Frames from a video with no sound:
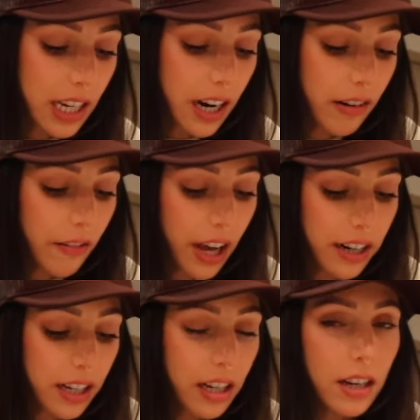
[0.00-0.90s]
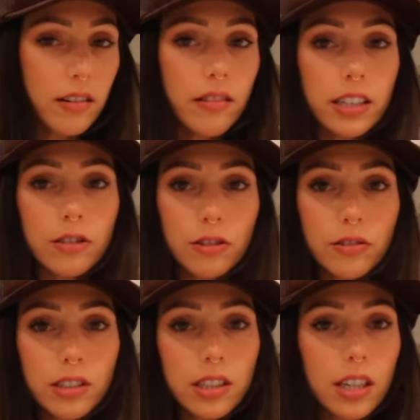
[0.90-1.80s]
And I love adding
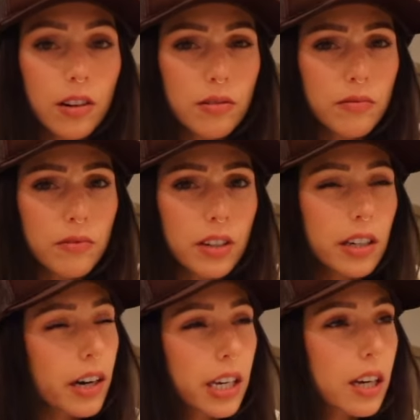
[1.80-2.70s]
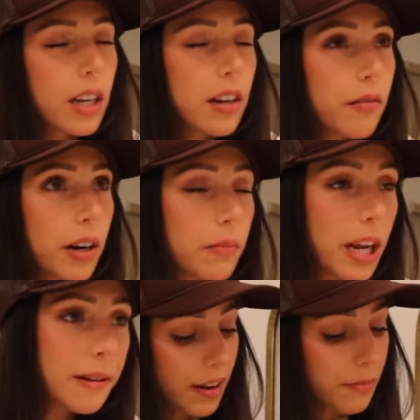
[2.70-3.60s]
lentils because I don't really like eating red
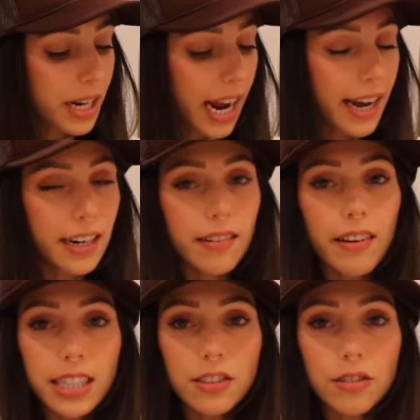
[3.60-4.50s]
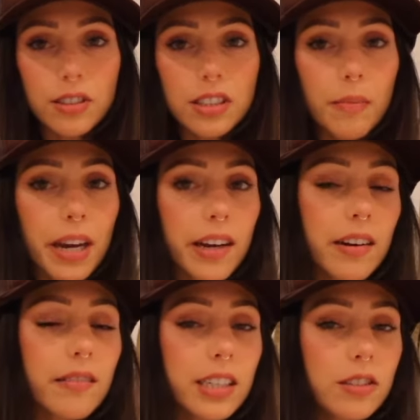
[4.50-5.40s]
meat. I've been adding lentils to make like
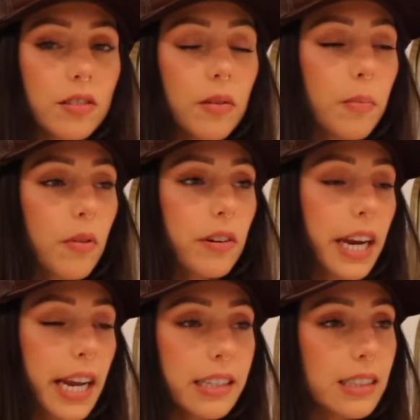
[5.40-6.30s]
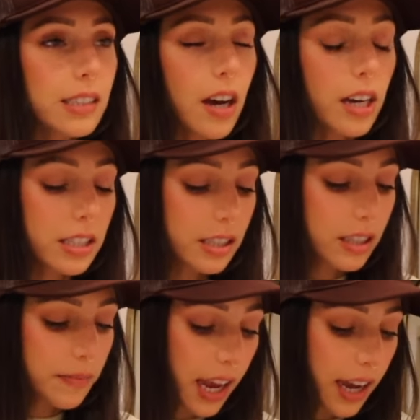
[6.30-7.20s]
a lentil bolognese
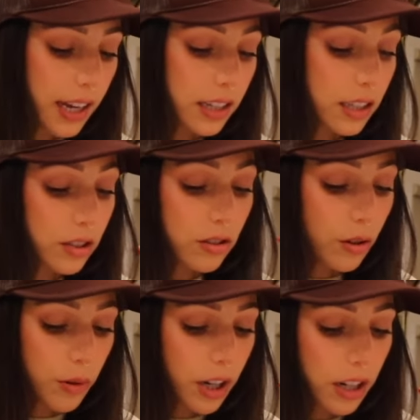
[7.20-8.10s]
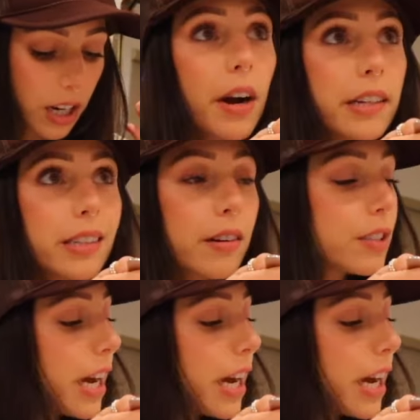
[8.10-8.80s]
sauce, and it's so good. Ryan's out of